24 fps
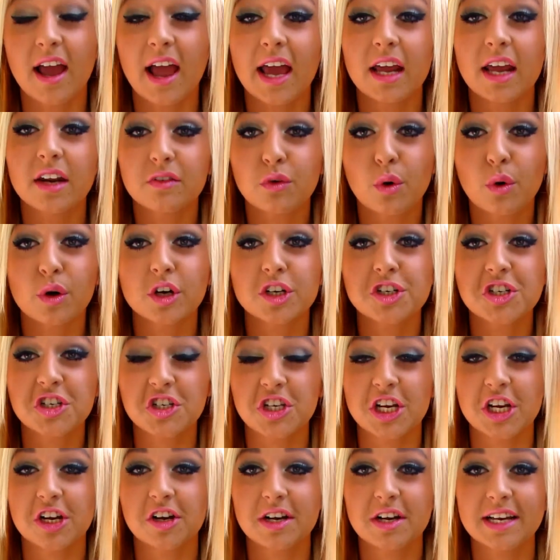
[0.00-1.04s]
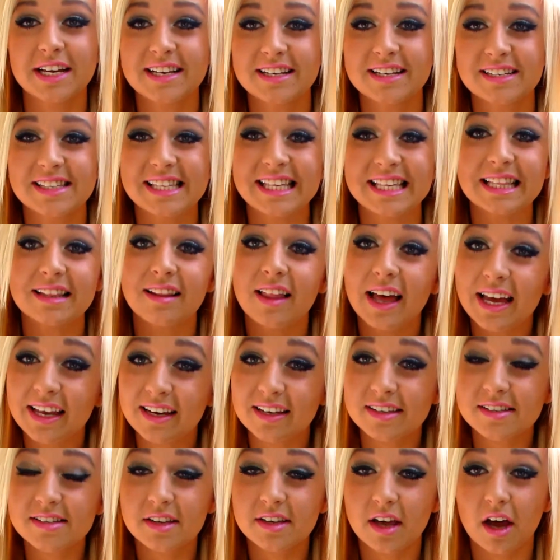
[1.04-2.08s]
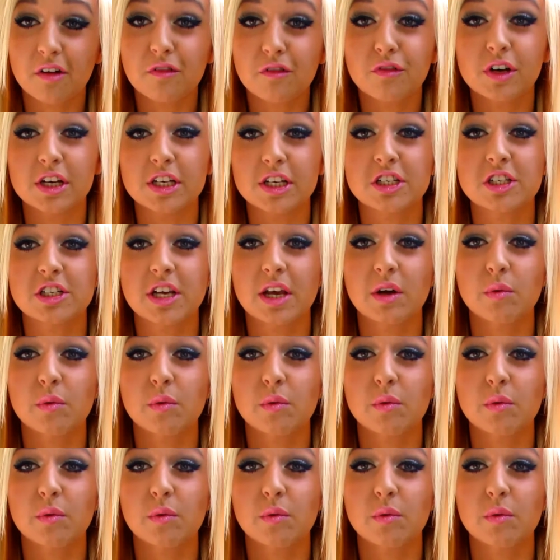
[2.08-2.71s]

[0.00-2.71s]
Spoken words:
And of course, sheer is the lightest coverage.